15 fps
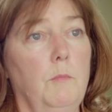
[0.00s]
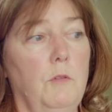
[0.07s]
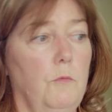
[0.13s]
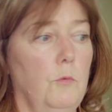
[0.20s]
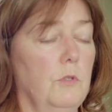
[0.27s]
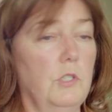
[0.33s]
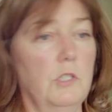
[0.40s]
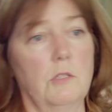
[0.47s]
if
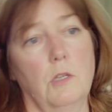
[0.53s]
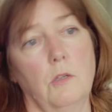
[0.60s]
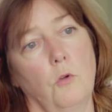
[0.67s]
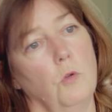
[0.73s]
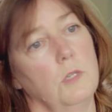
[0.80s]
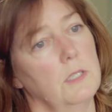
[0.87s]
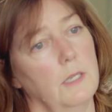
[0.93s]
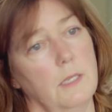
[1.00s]
we were just
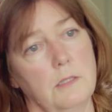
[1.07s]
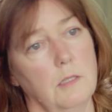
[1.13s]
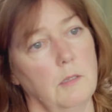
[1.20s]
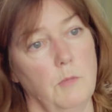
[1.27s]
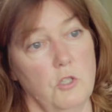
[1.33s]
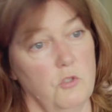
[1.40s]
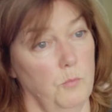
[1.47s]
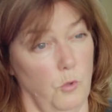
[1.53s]
contacting
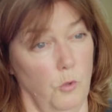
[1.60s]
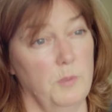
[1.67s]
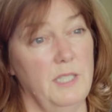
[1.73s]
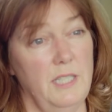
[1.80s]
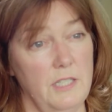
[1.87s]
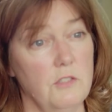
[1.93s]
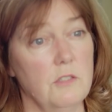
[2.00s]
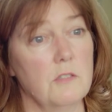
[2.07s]
commercial
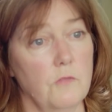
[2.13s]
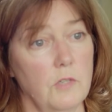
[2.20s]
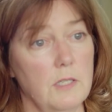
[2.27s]
property agents, for